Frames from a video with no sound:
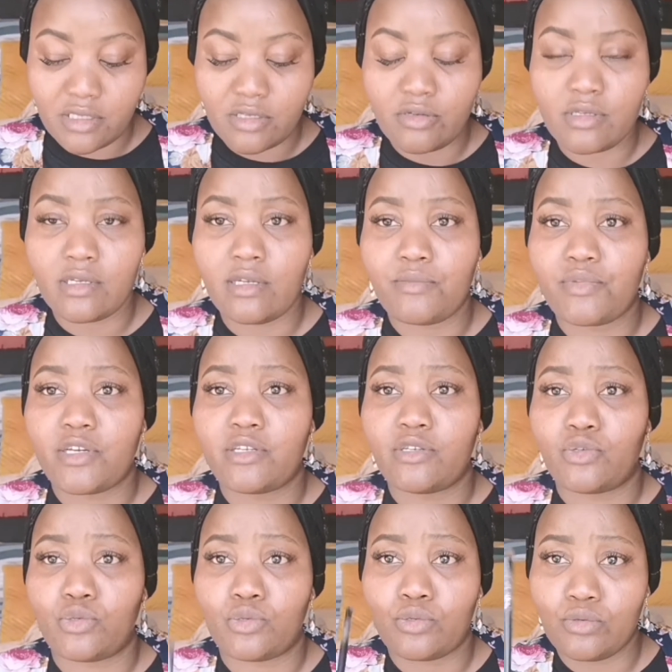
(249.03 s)
This concealer
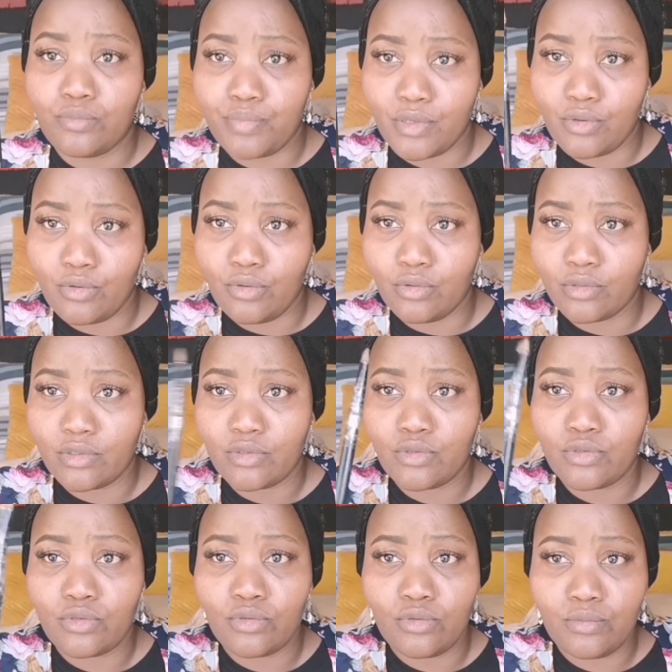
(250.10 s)
brush is super old,
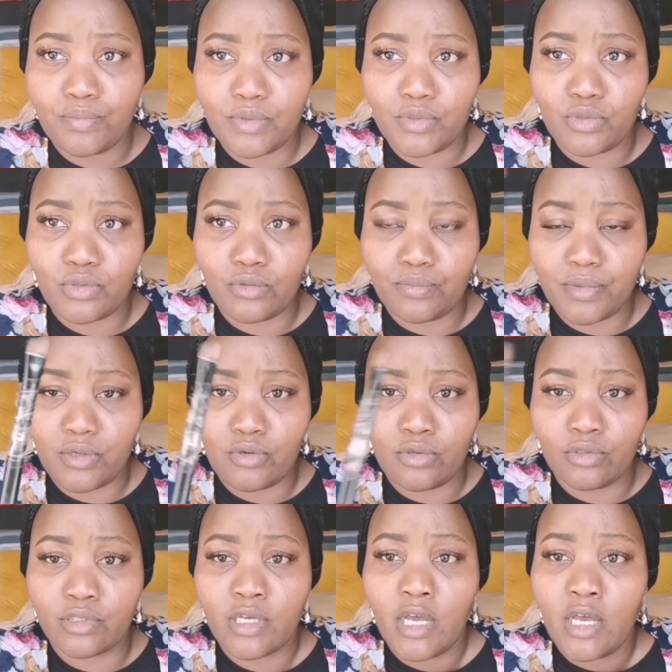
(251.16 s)
super
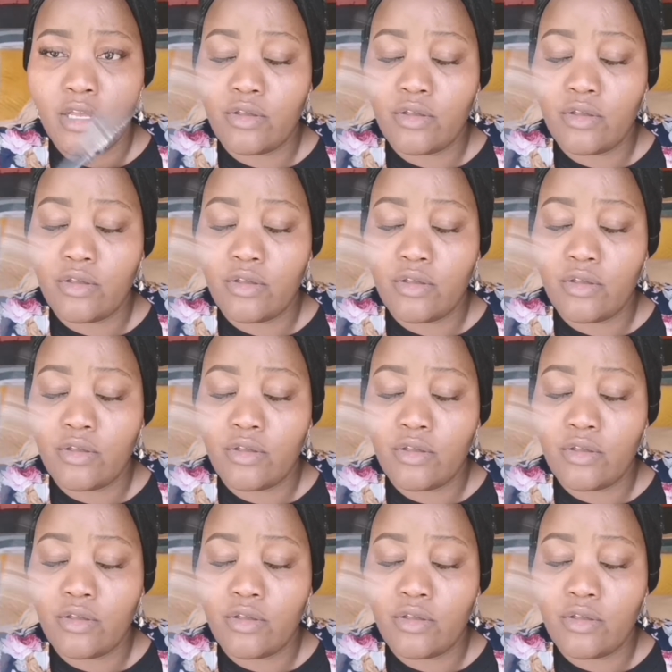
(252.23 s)
old.